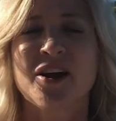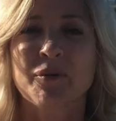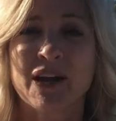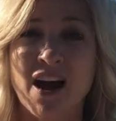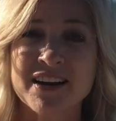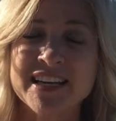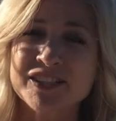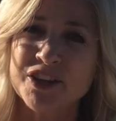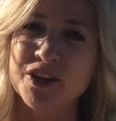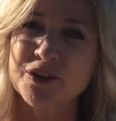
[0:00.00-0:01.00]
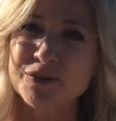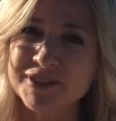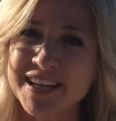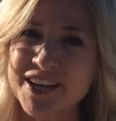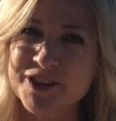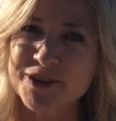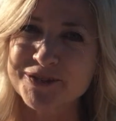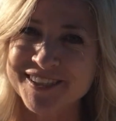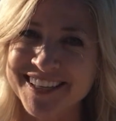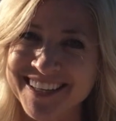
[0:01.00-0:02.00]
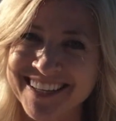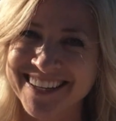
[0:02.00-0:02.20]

We got in his ute.